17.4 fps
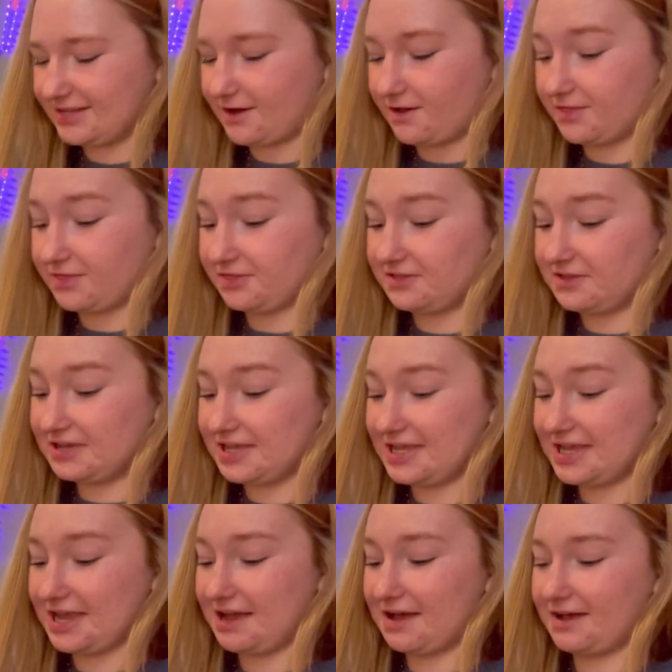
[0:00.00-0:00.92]
Those are
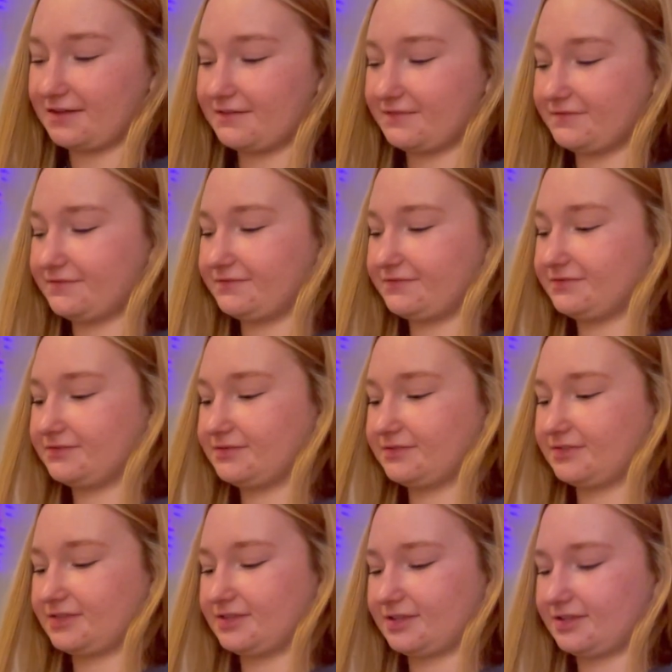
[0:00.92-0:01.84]
so good. By the way, have you
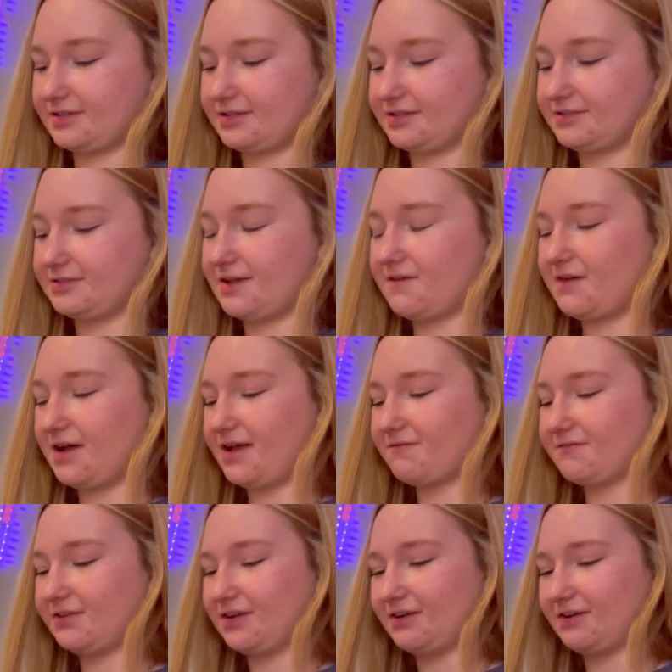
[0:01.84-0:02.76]
had them? No, I
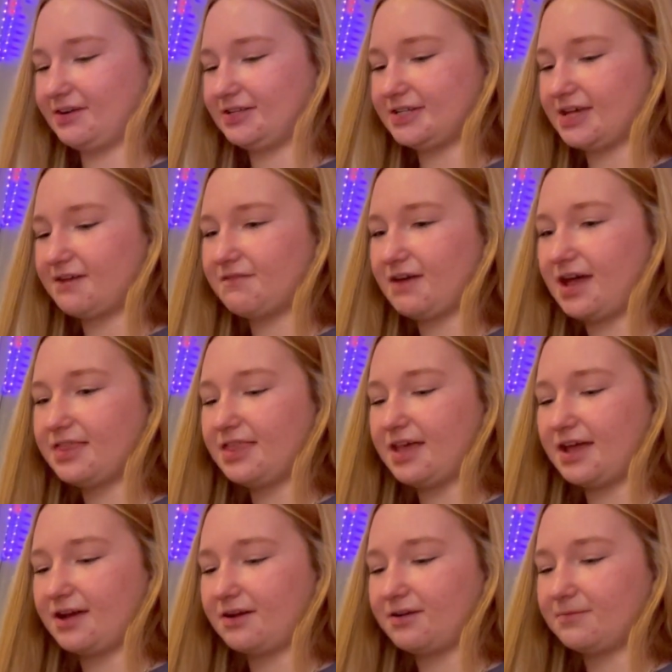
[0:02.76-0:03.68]
have not. I've had the
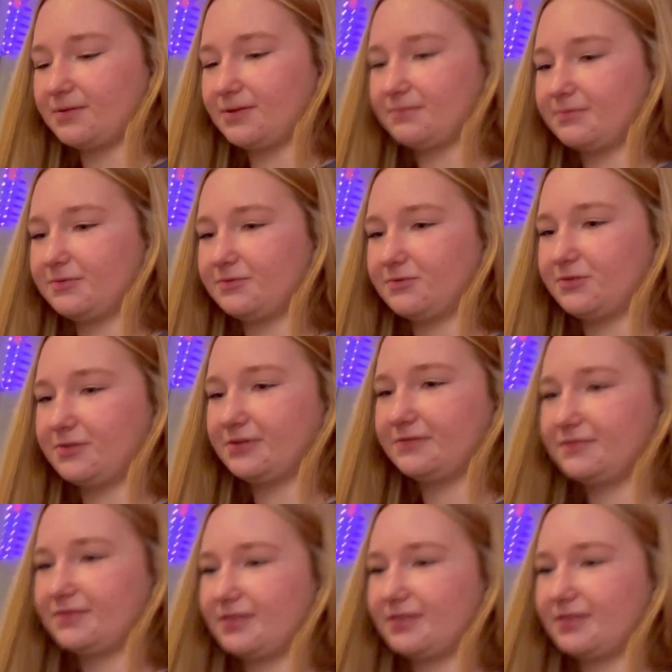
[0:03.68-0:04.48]
hair Haribo before.